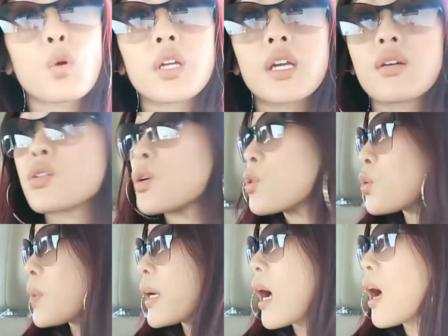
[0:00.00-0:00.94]
morning, I was going
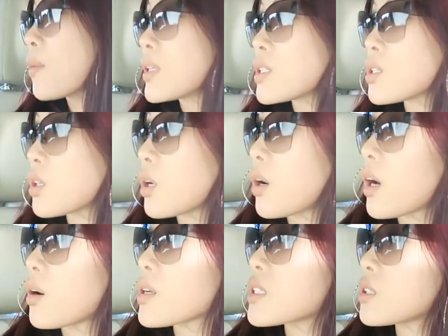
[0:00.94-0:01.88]
through my comments, you know, I
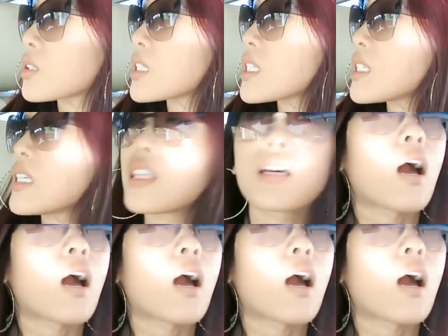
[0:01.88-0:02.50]
always look to see the